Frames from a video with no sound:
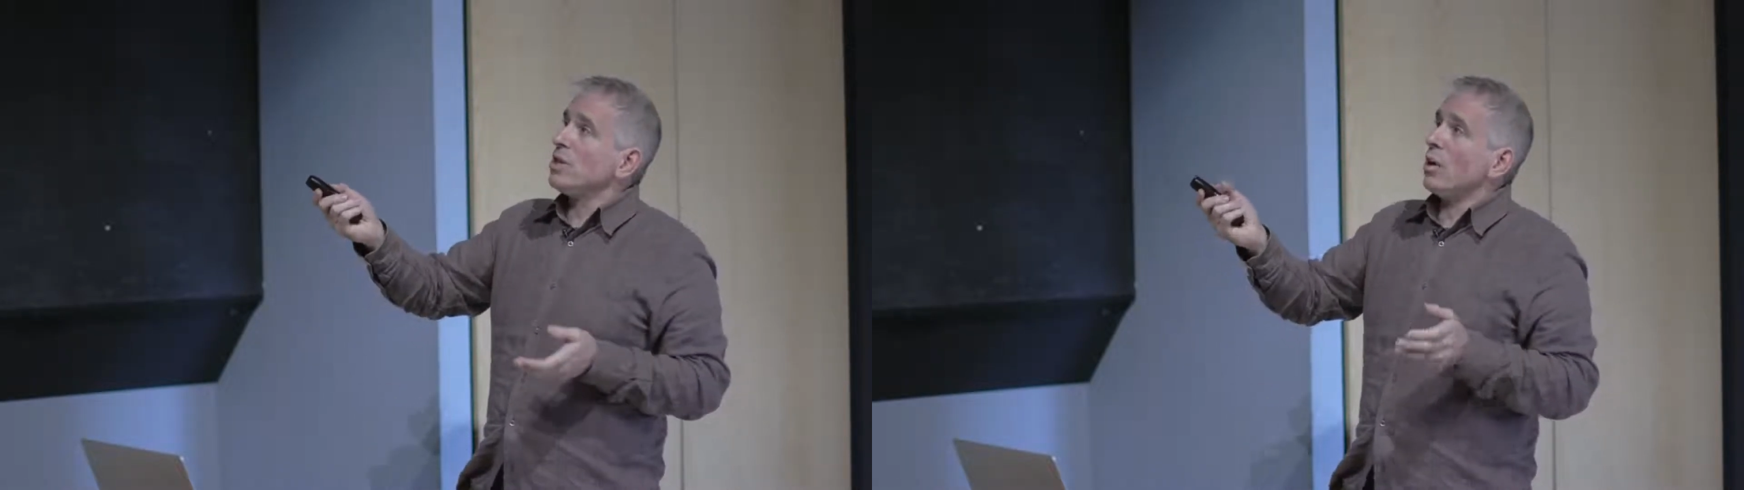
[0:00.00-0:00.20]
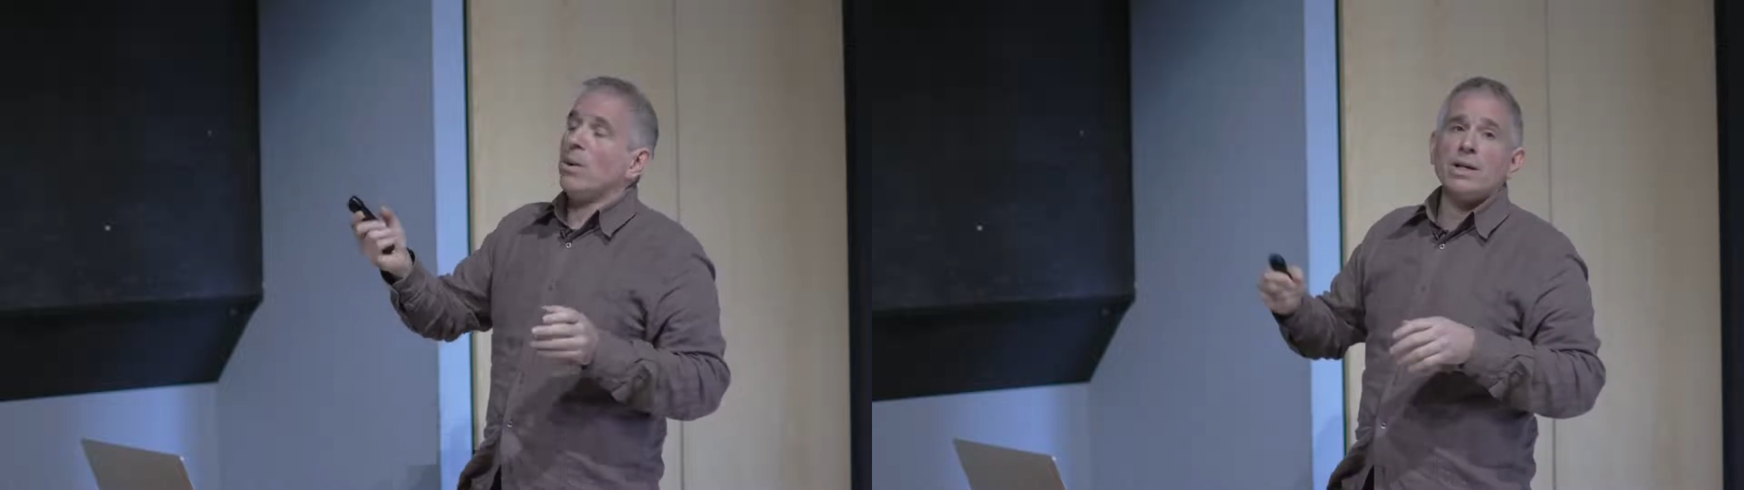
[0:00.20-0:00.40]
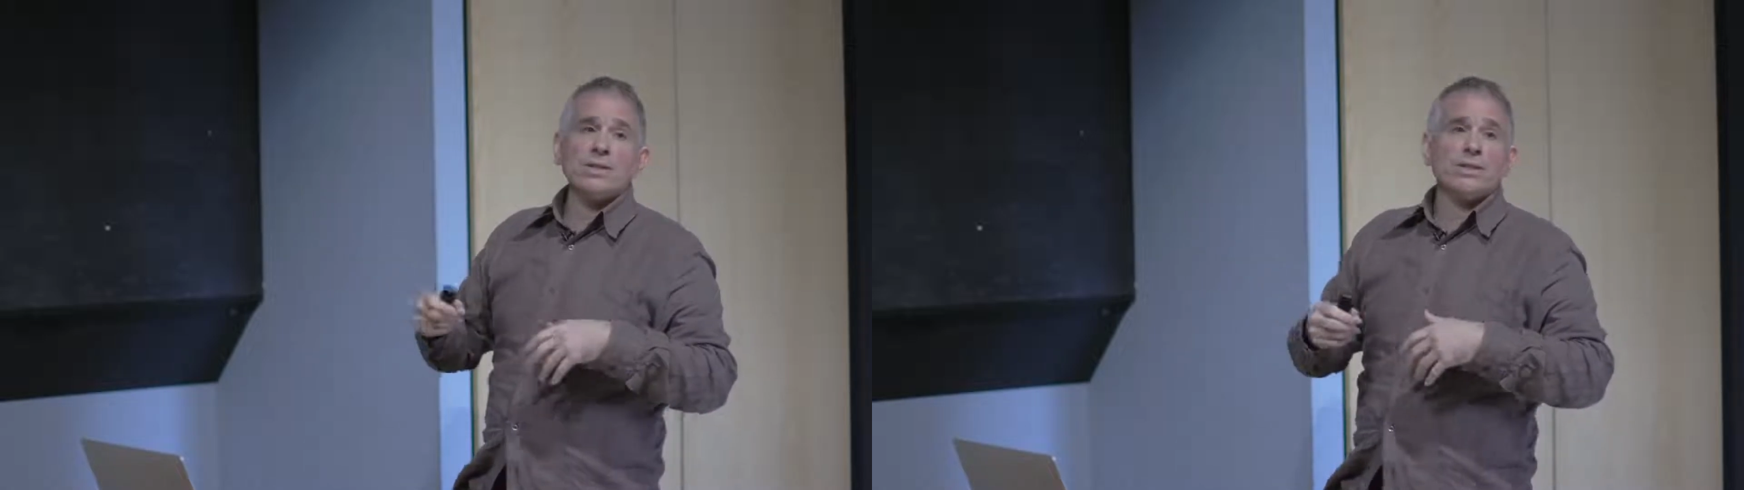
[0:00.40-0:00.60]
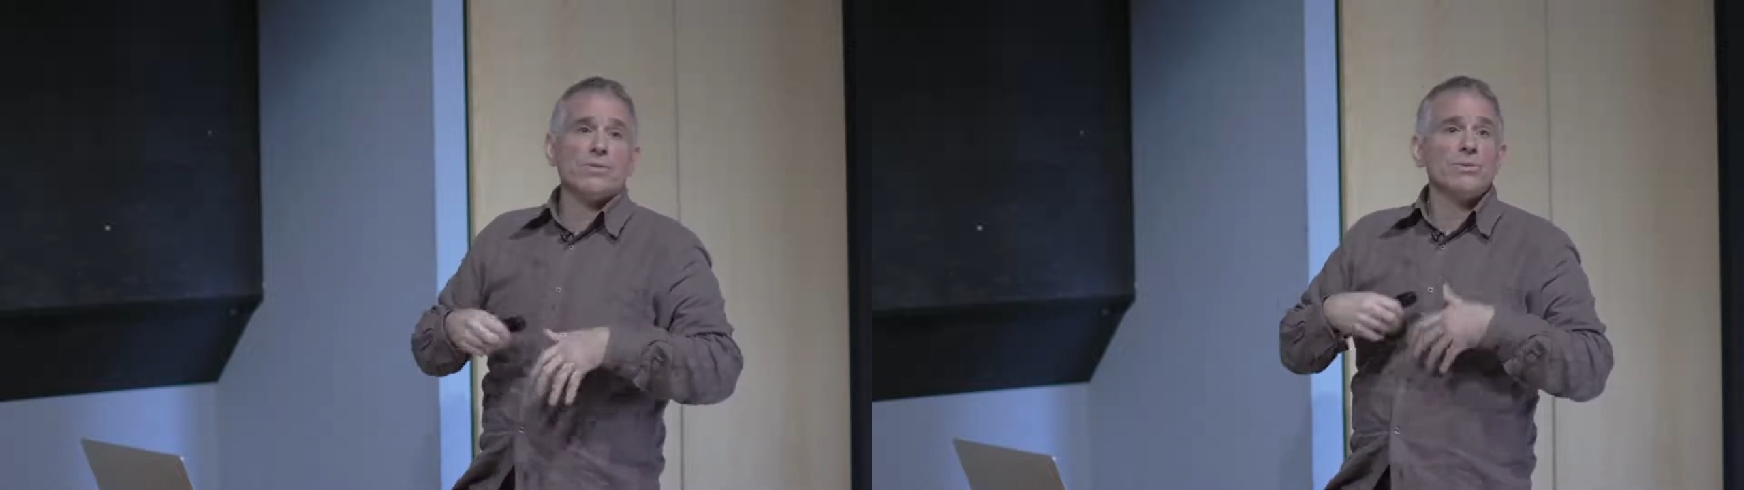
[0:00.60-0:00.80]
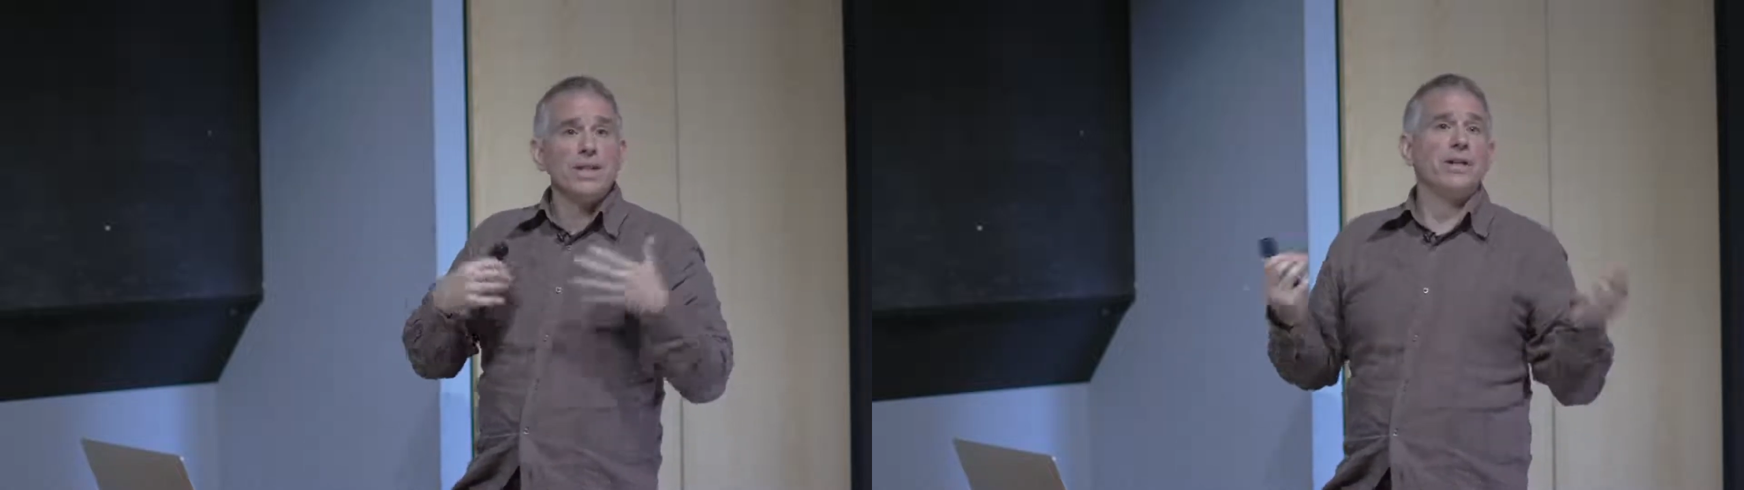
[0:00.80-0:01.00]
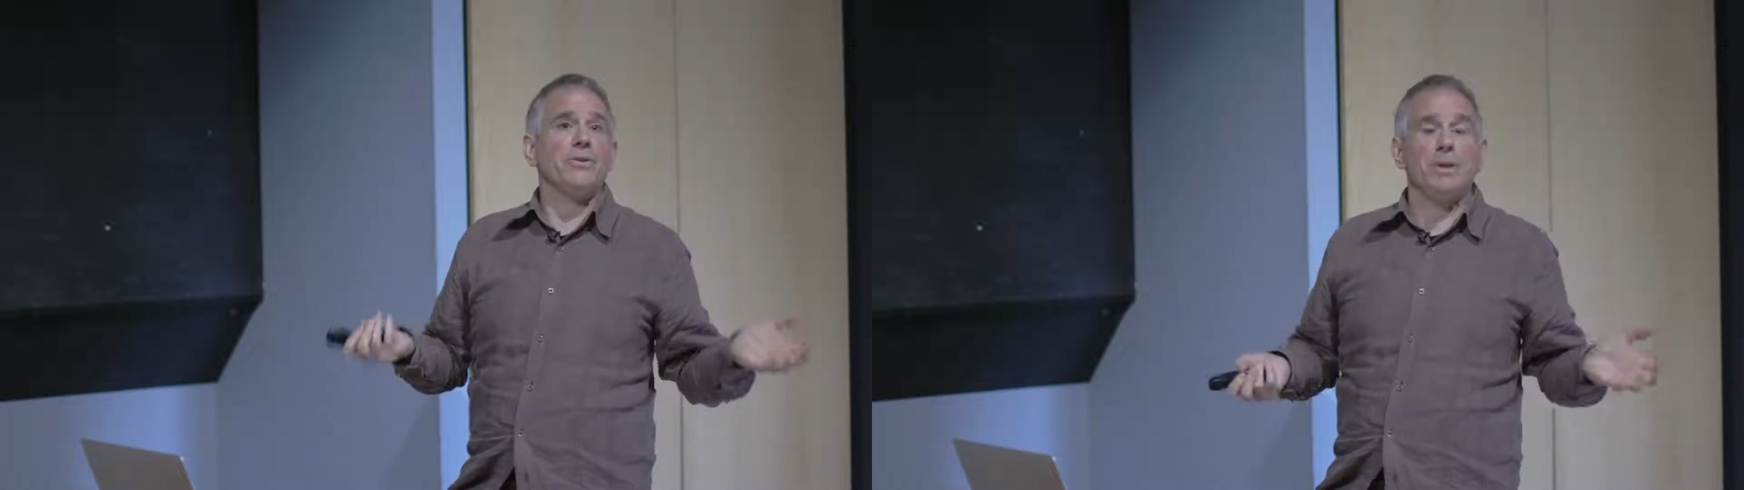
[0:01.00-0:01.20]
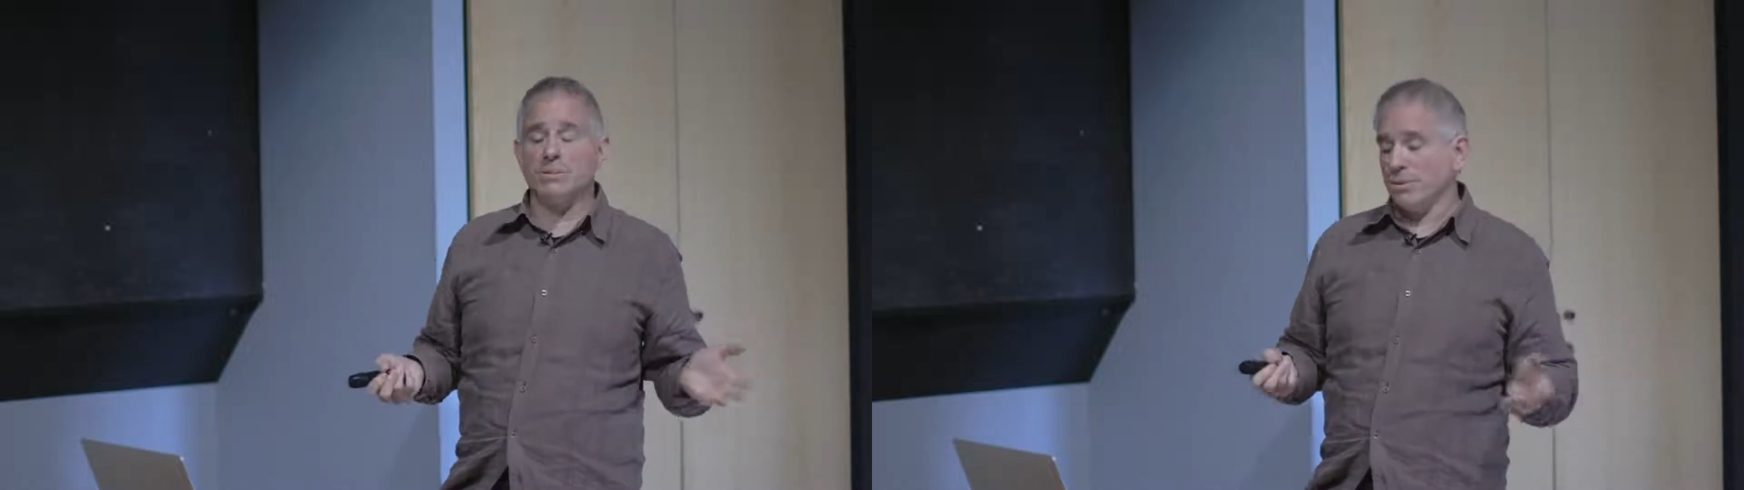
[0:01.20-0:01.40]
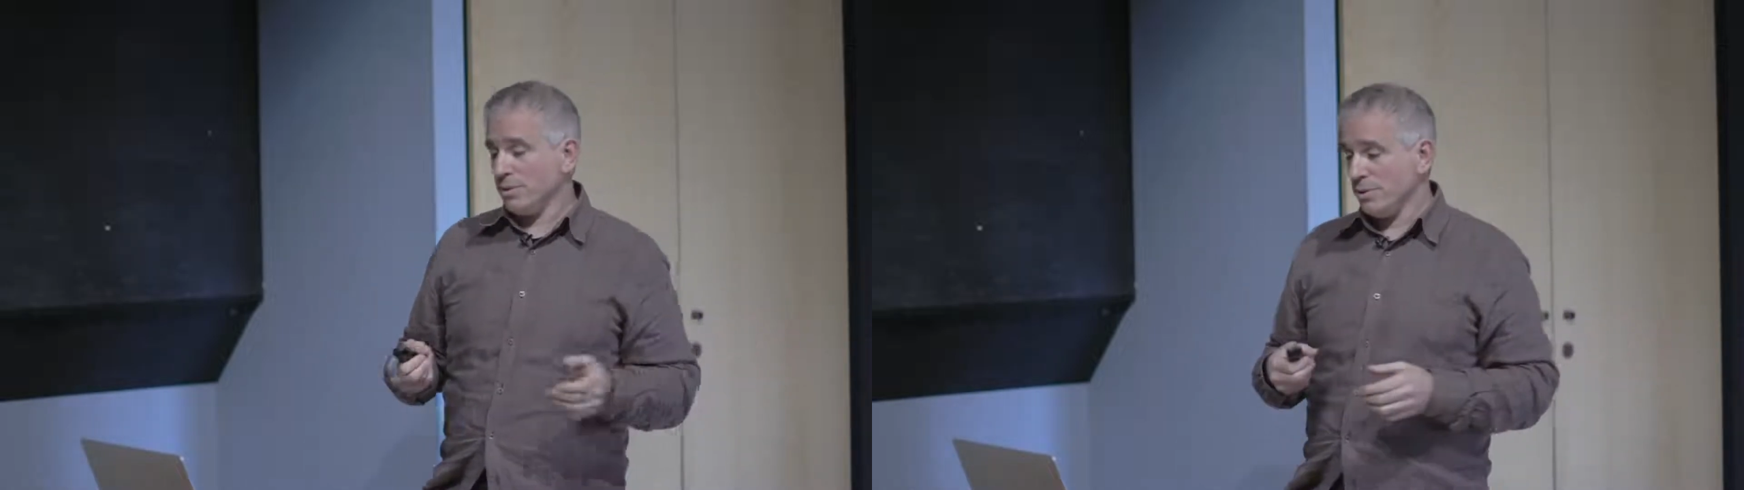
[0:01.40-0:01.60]
Star Wars and don't care
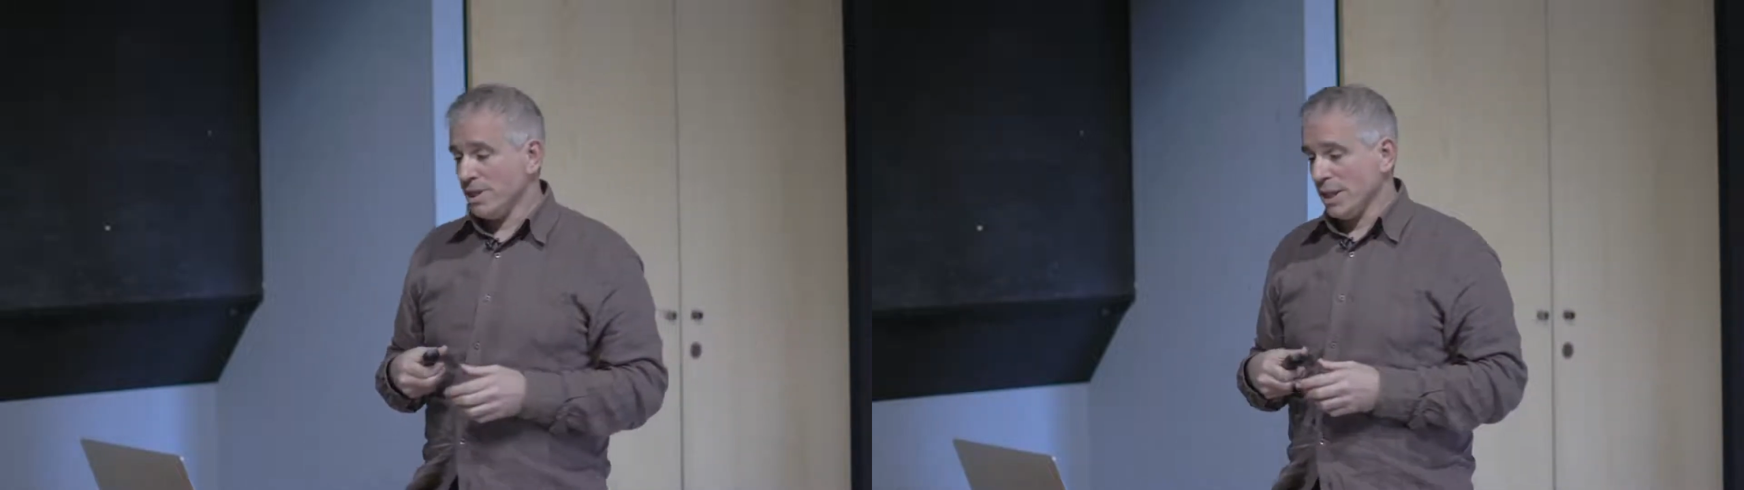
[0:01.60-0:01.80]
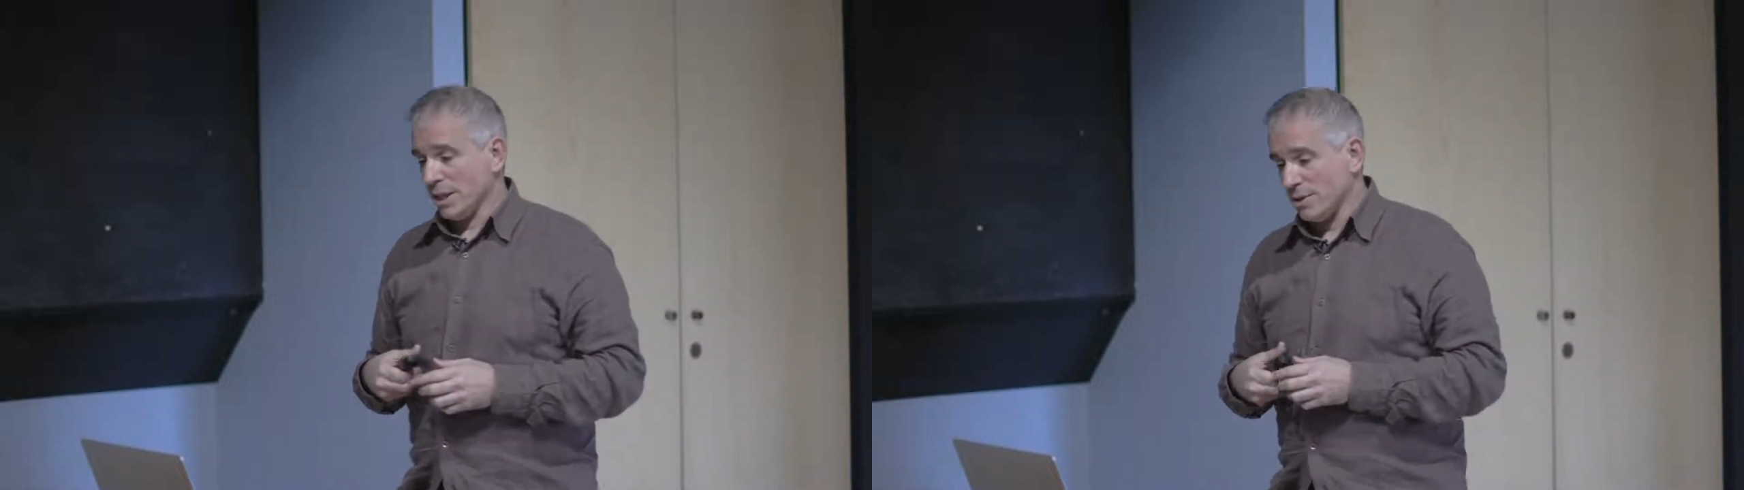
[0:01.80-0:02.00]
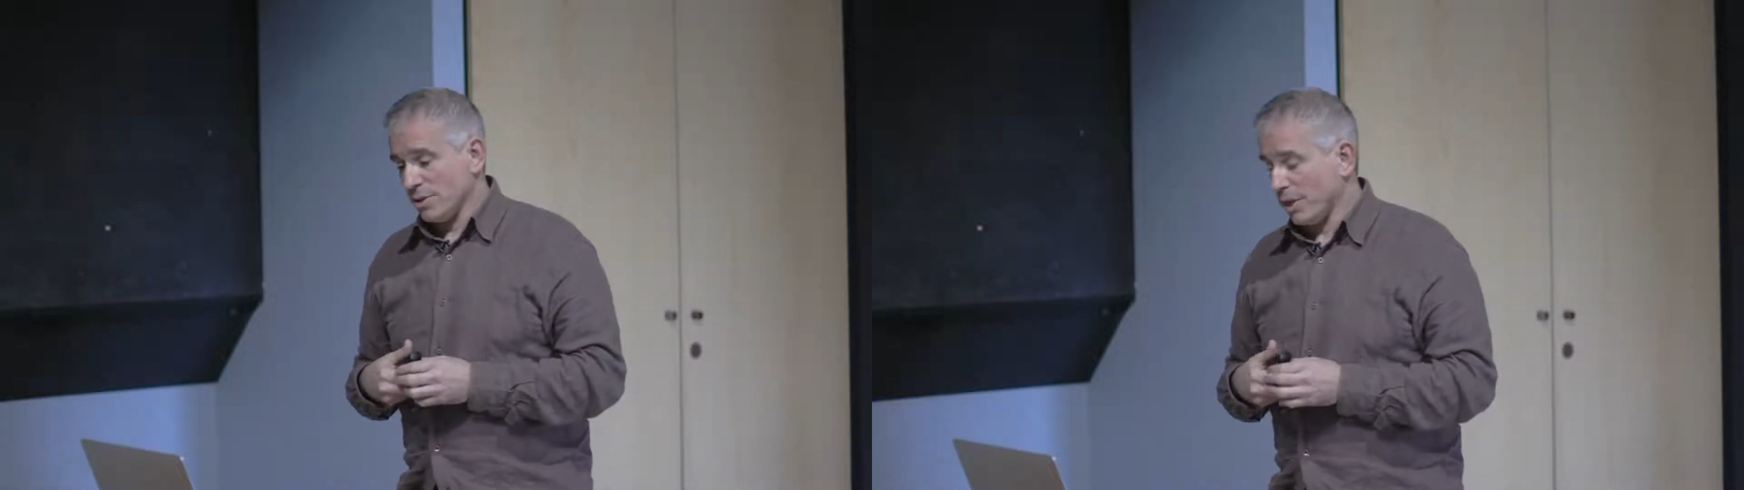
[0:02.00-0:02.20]
about the science.